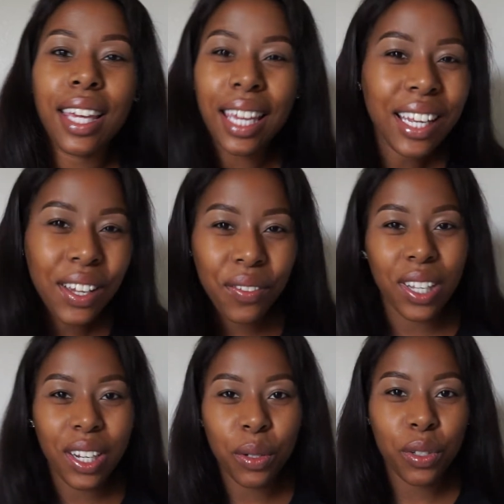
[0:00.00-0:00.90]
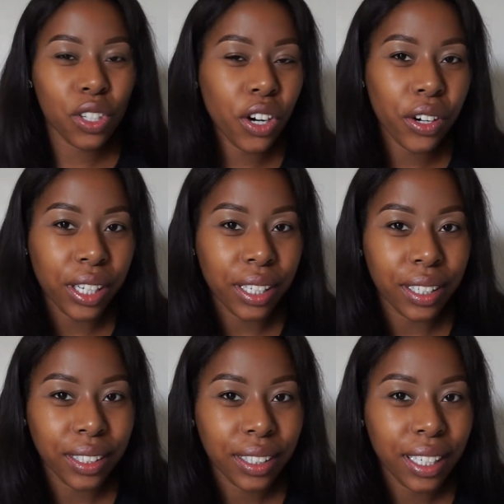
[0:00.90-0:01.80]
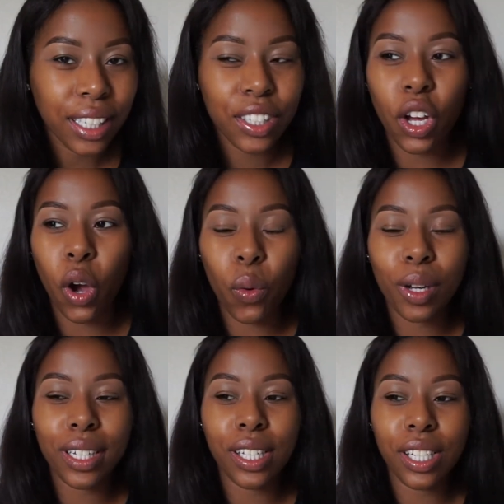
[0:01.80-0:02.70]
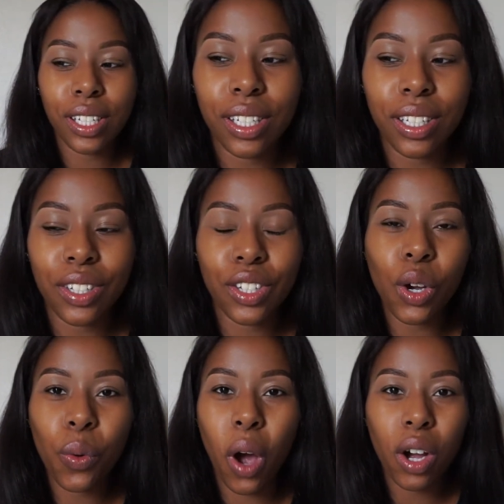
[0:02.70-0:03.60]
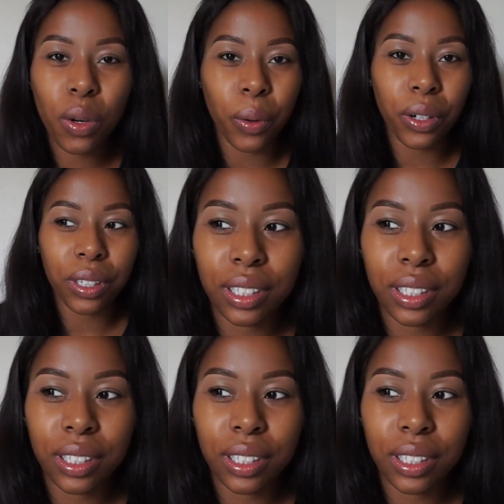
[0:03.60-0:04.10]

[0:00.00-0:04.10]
Getting a video started is always so awkward